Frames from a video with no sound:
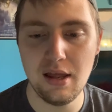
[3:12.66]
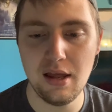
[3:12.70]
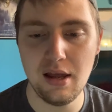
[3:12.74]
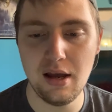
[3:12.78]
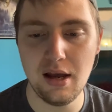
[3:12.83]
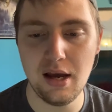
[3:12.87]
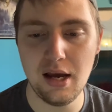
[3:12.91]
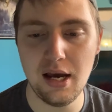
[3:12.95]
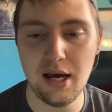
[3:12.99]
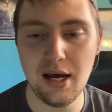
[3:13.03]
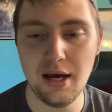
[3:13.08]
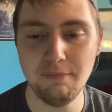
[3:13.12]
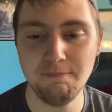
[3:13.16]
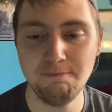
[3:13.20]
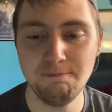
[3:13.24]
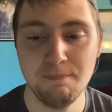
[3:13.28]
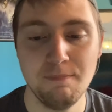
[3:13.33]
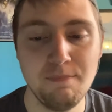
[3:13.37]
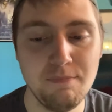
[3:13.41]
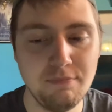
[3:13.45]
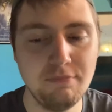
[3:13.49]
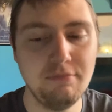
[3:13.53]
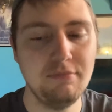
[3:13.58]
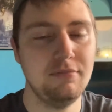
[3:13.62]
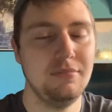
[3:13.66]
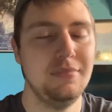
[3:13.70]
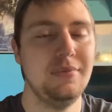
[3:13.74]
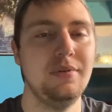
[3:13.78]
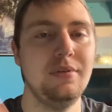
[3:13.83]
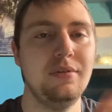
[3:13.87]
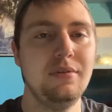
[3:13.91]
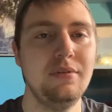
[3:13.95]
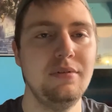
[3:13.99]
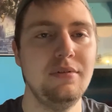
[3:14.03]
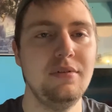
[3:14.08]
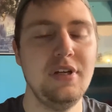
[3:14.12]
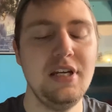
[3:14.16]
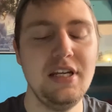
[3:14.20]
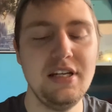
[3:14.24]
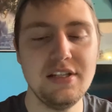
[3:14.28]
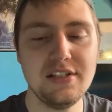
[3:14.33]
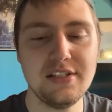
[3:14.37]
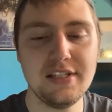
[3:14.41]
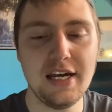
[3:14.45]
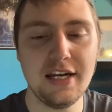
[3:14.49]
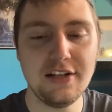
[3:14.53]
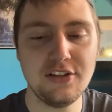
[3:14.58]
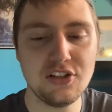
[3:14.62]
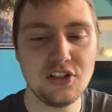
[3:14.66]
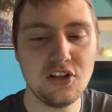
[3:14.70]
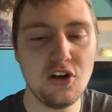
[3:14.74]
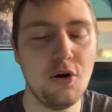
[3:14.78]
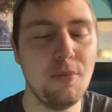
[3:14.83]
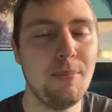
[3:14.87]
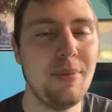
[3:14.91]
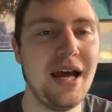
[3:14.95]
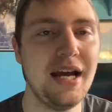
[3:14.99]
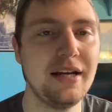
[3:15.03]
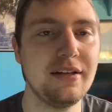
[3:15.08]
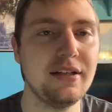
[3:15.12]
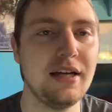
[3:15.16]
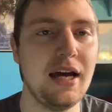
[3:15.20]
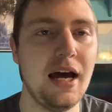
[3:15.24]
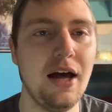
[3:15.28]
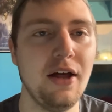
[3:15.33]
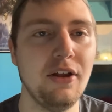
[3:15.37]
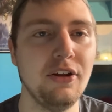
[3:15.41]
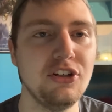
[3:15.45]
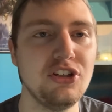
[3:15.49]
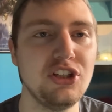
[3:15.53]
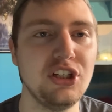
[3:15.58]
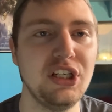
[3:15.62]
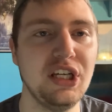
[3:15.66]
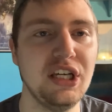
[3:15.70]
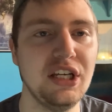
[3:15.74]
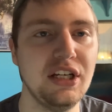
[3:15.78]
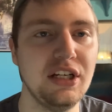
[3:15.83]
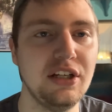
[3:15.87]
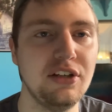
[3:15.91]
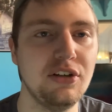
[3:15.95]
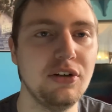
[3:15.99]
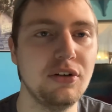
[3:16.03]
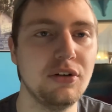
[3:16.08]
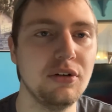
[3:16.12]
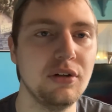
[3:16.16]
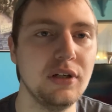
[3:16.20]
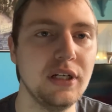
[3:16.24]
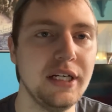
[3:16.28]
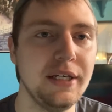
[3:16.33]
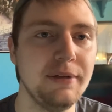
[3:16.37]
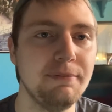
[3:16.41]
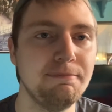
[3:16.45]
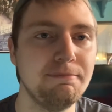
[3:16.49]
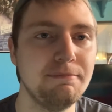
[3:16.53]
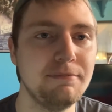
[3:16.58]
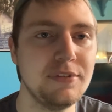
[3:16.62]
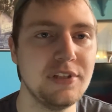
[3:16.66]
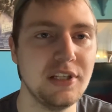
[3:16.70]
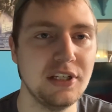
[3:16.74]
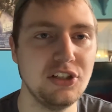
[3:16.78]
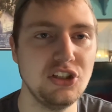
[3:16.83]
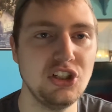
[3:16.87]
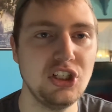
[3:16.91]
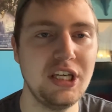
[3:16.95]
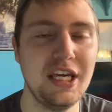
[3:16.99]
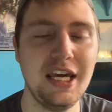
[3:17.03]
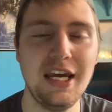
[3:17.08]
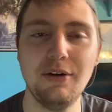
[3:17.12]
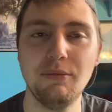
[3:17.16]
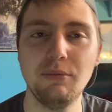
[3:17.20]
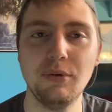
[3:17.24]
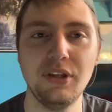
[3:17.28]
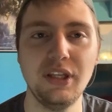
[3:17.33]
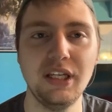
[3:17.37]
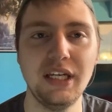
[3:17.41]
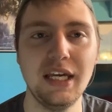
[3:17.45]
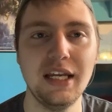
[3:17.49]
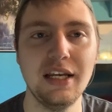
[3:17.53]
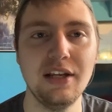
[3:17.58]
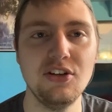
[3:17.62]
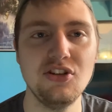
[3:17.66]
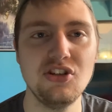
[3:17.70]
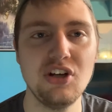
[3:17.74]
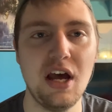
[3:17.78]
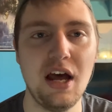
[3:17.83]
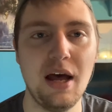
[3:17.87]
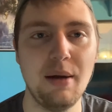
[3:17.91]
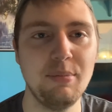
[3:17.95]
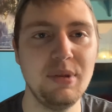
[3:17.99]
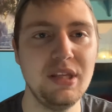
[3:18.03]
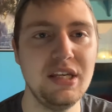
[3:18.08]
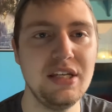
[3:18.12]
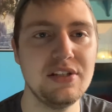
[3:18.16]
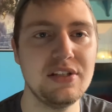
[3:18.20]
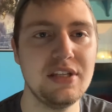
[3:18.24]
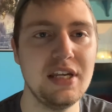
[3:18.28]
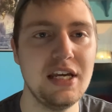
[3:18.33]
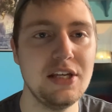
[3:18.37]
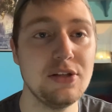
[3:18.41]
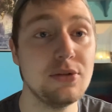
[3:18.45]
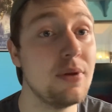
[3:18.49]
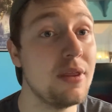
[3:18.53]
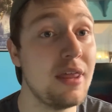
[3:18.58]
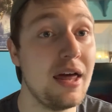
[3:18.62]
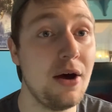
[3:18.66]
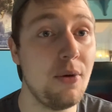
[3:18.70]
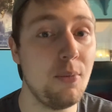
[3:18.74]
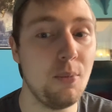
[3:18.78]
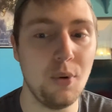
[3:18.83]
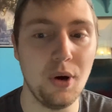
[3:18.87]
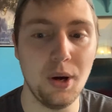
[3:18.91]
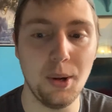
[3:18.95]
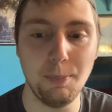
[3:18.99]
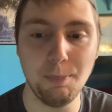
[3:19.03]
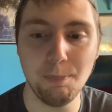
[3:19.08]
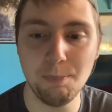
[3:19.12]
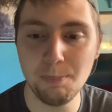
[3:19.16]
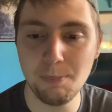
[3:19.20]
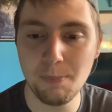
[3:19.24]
he decides to go back to college and get a degree, since you can't really get a job these days without one.